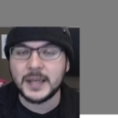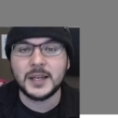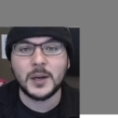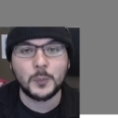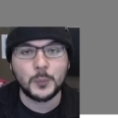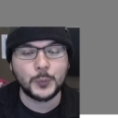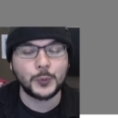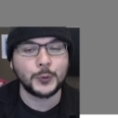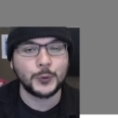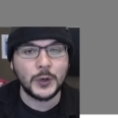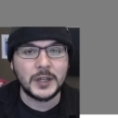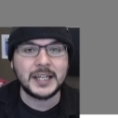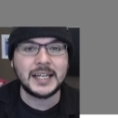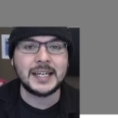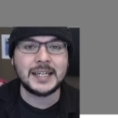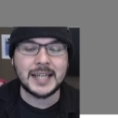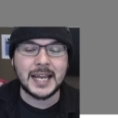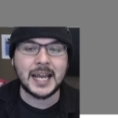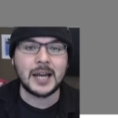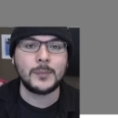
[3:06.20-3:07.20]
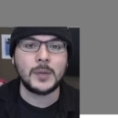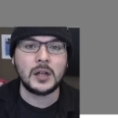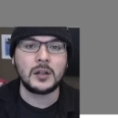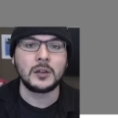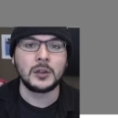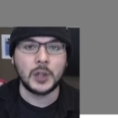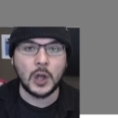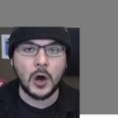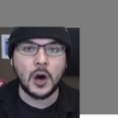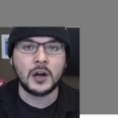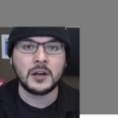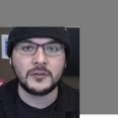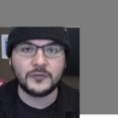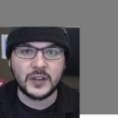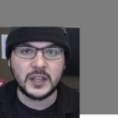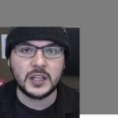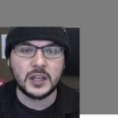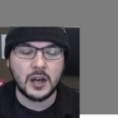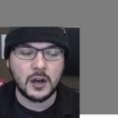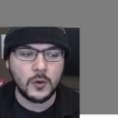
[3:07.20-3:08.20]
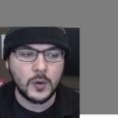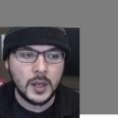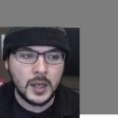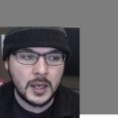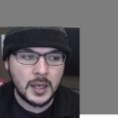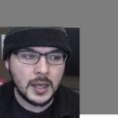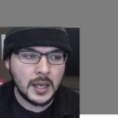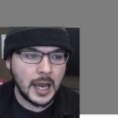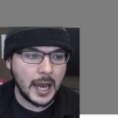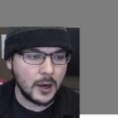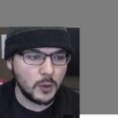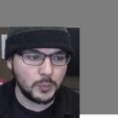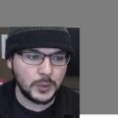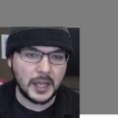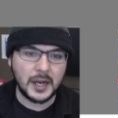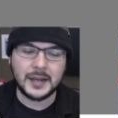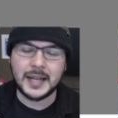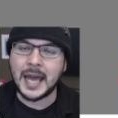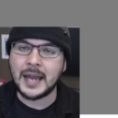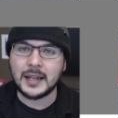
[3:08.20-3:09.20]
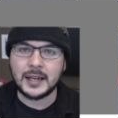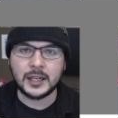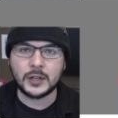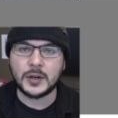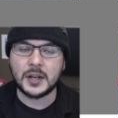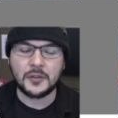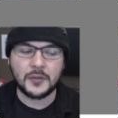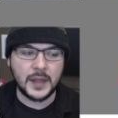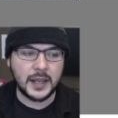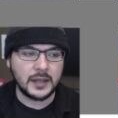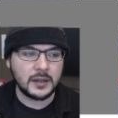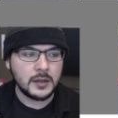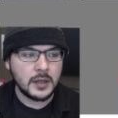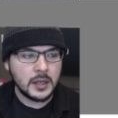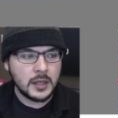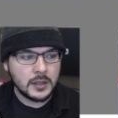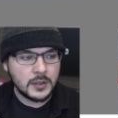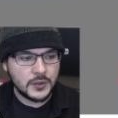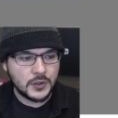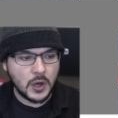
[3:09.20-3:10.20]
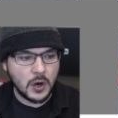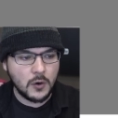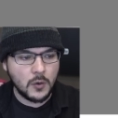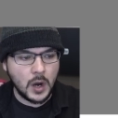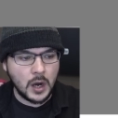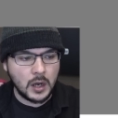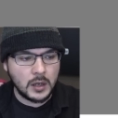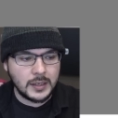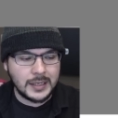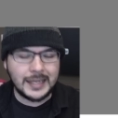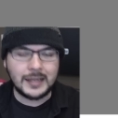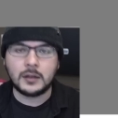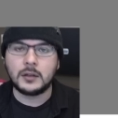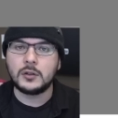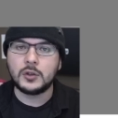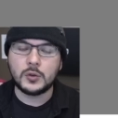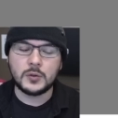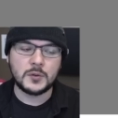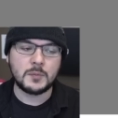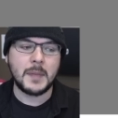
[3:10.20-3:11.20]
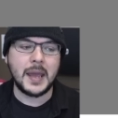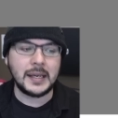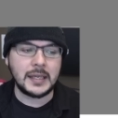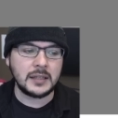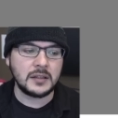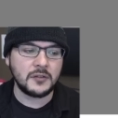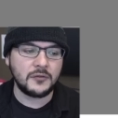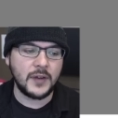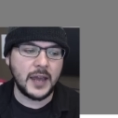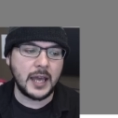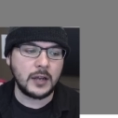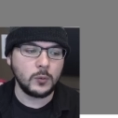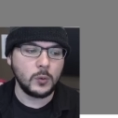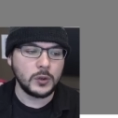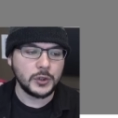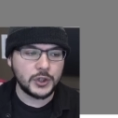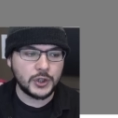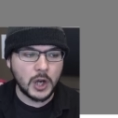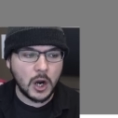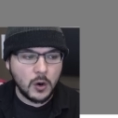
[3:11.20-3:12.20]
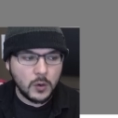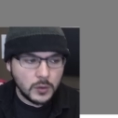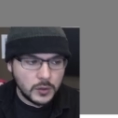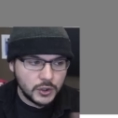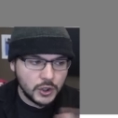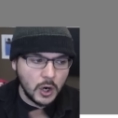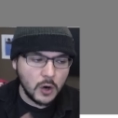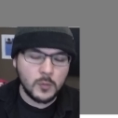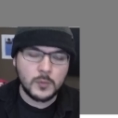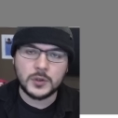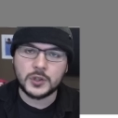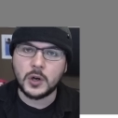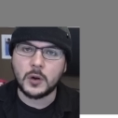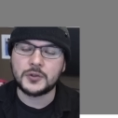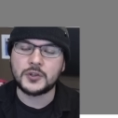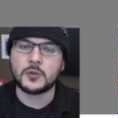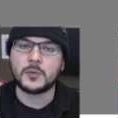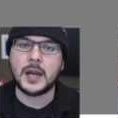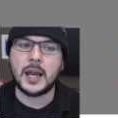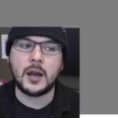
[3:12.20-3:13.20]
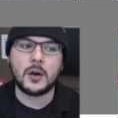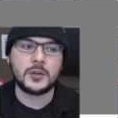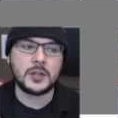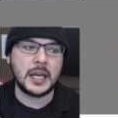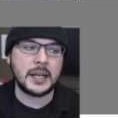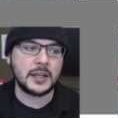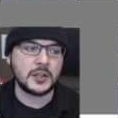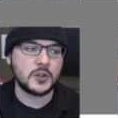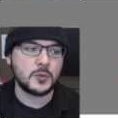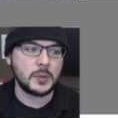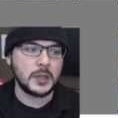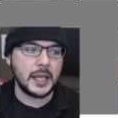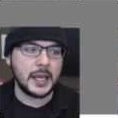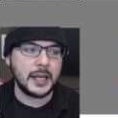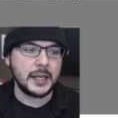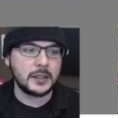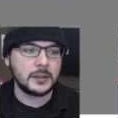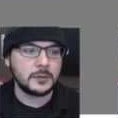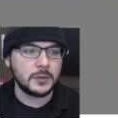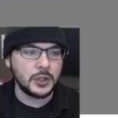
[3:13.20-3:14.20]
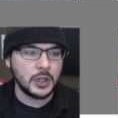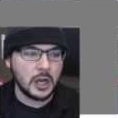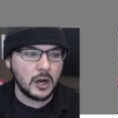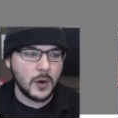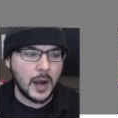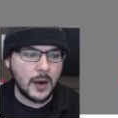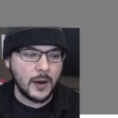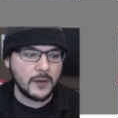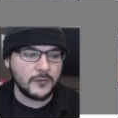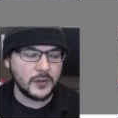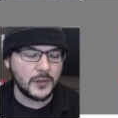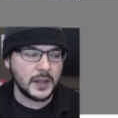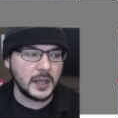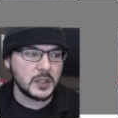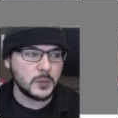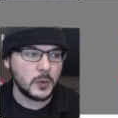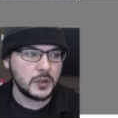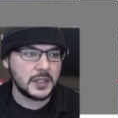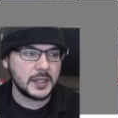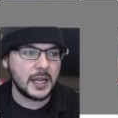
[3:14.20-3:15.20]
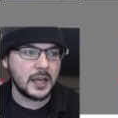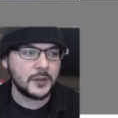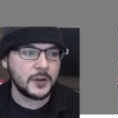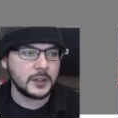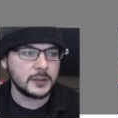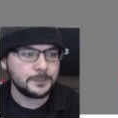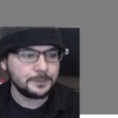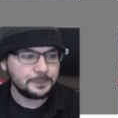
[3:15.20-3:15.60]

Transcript: a pretty damn long video. I don't plan on editing or anything. So Neil, who's making the van, will show us around and explain, you know, how everything is put together